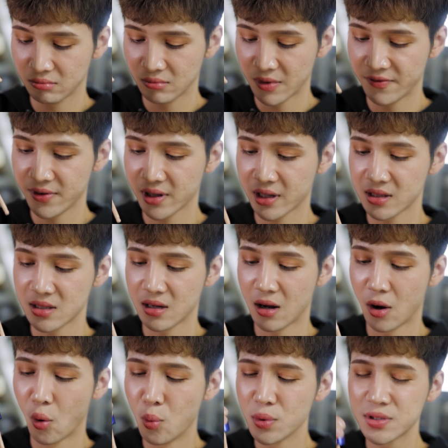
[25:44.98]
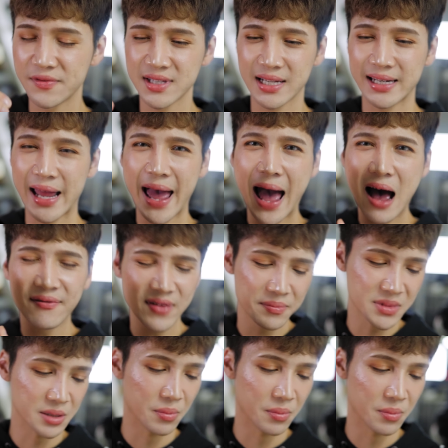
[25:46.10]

I feel like it almost feels like a half empty